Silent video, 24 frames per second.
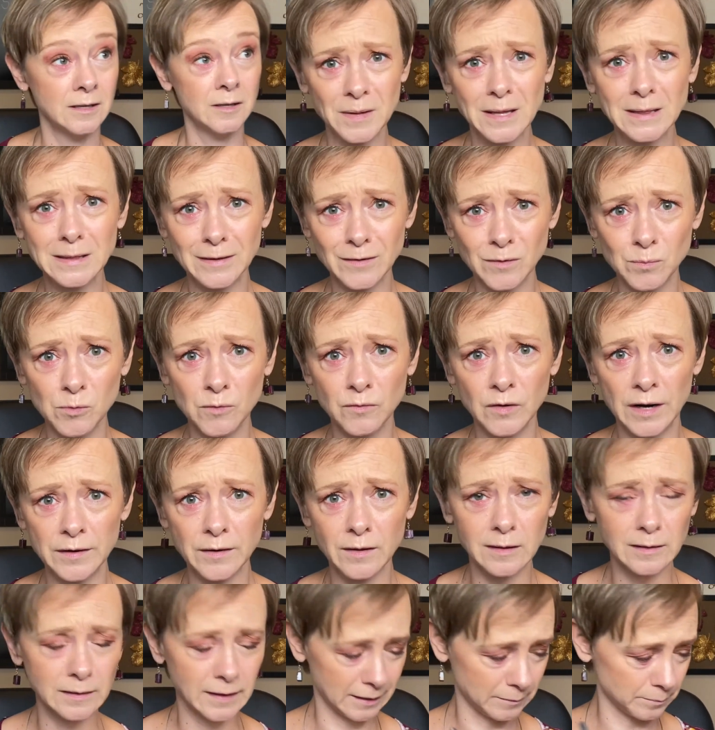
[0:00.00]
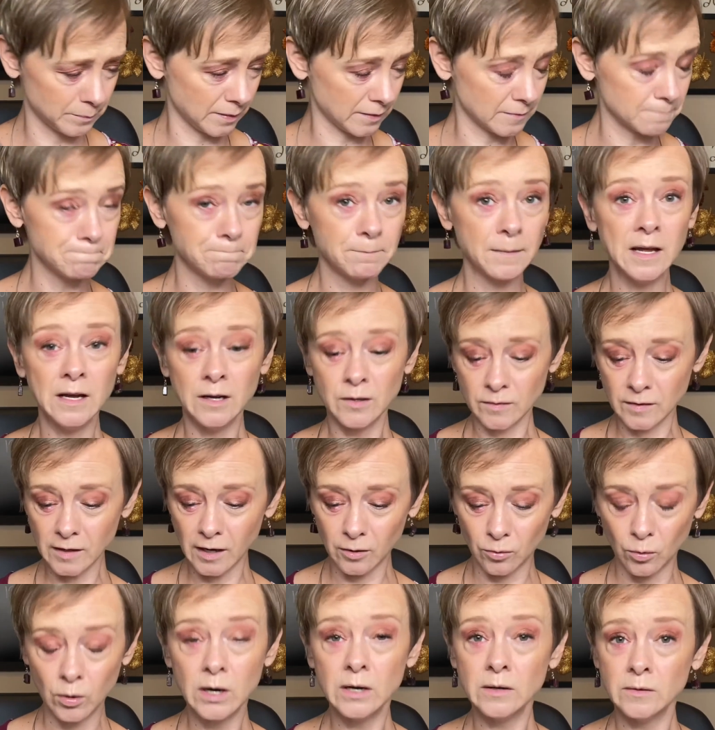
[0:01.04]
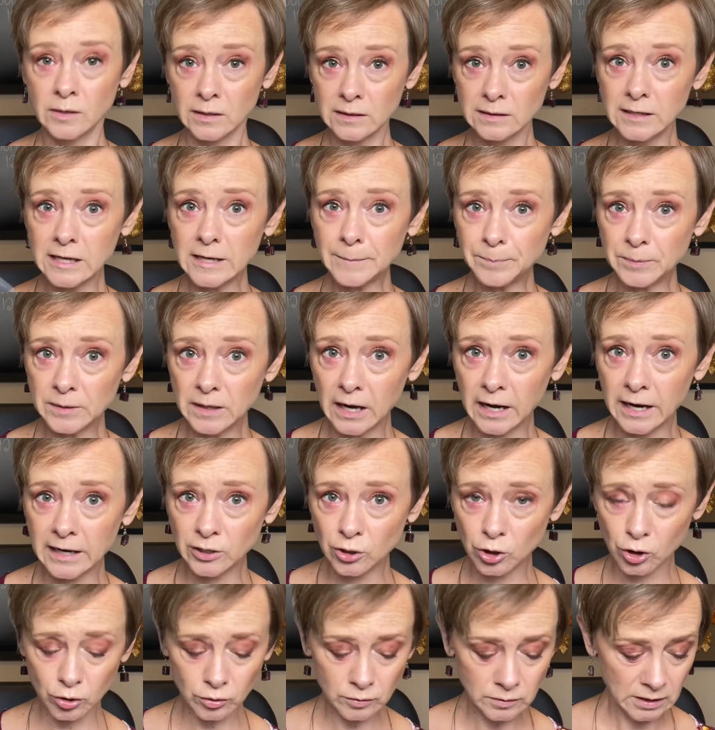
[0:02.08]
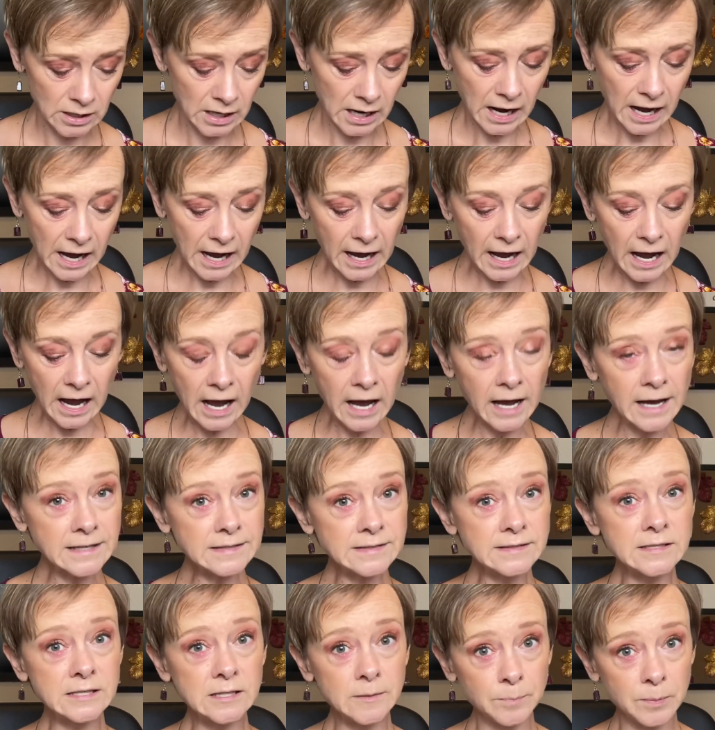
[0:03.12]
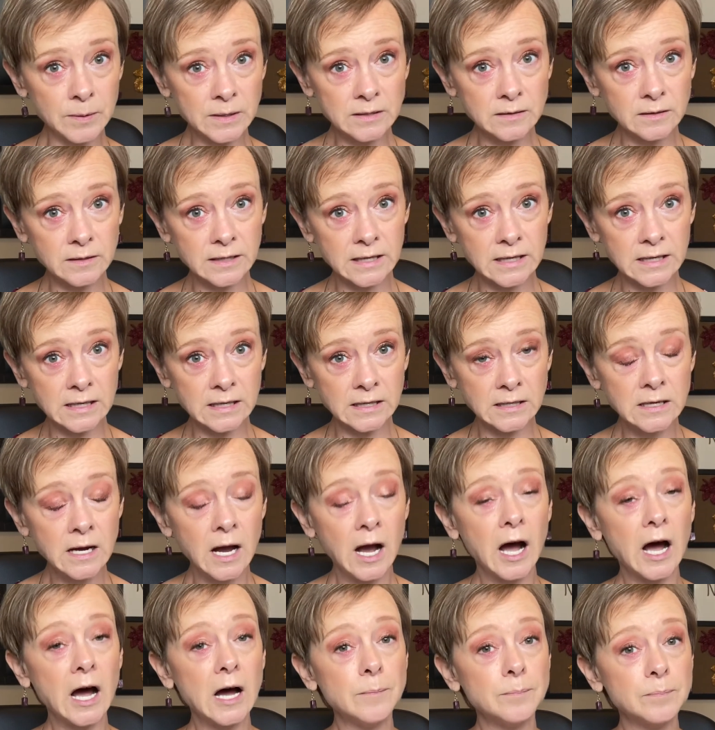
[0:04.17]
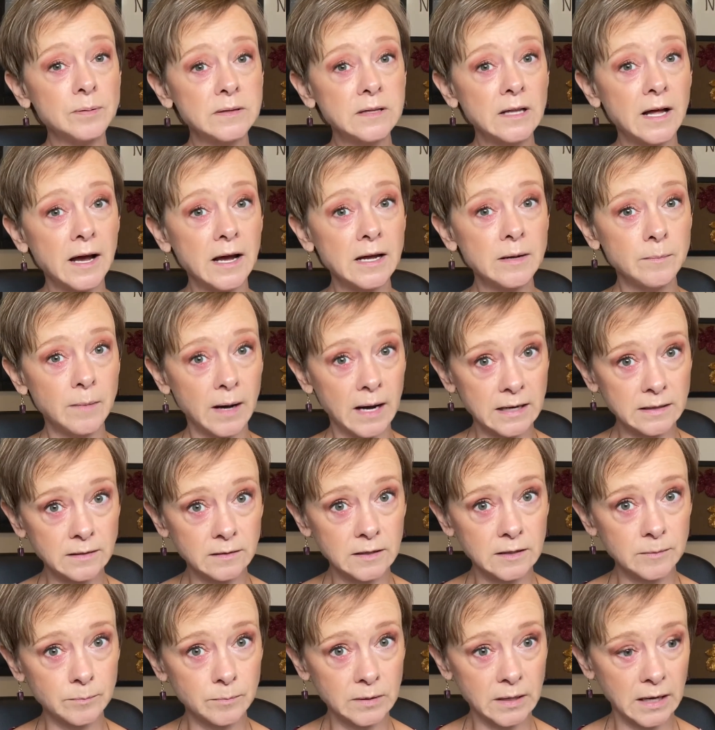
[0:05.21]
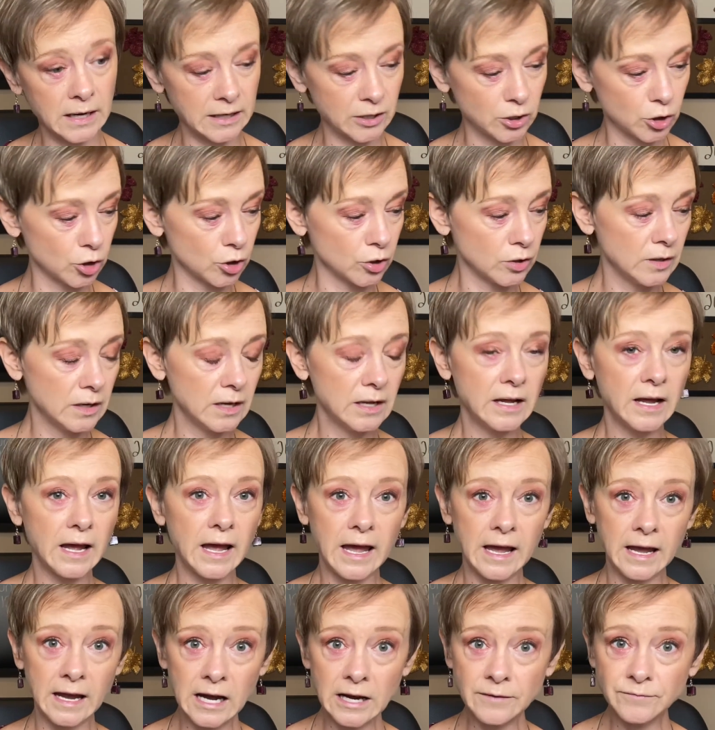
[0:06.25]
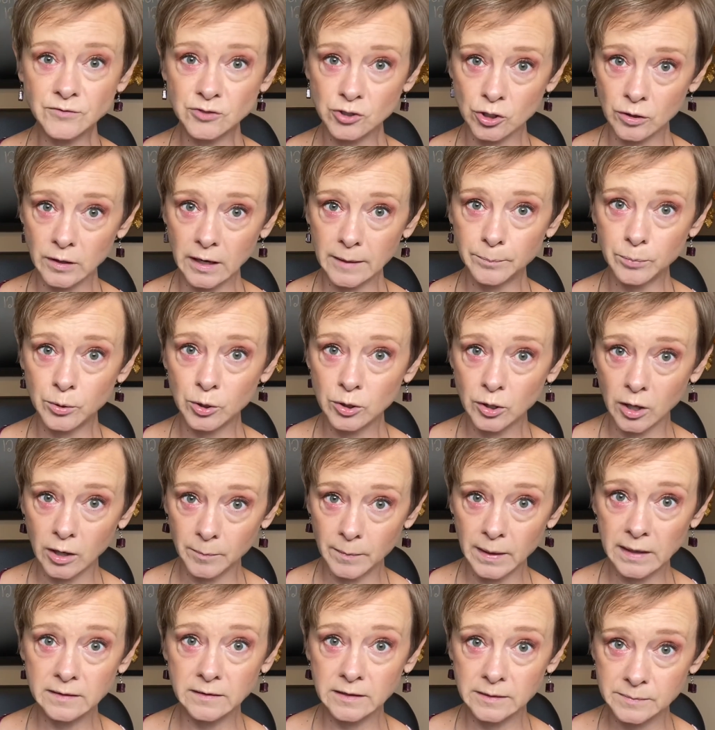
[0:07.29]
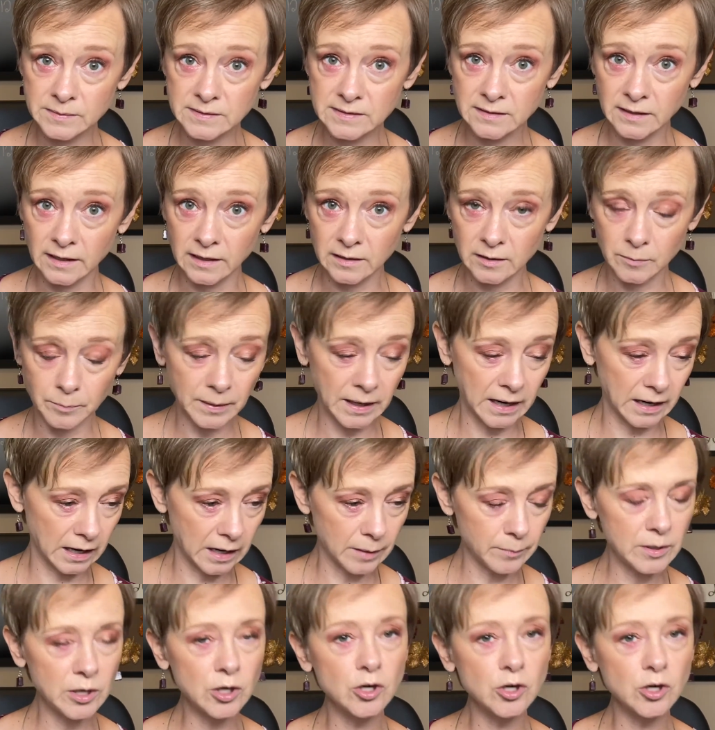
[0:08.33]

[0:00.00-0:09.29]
Let's move on to the lips. So, lip liner, I typically apply my lip liner after I put on my lipstick, but I'm gonna